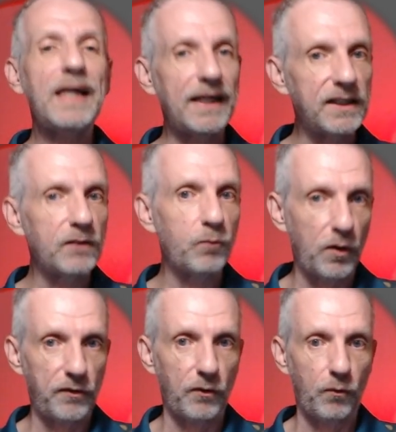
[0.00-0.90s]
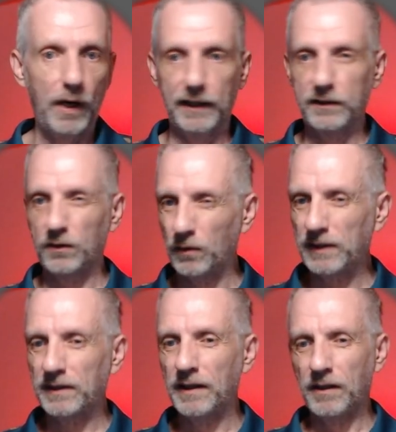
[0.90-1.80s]
Is it worth your while? It's
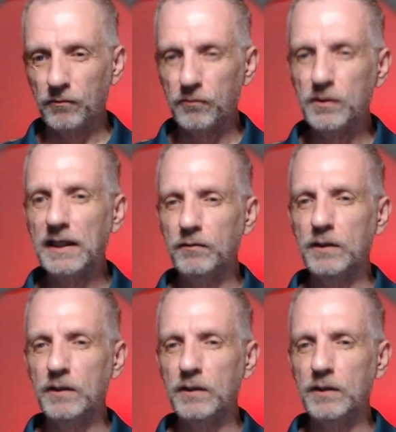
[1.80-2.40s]
always a really,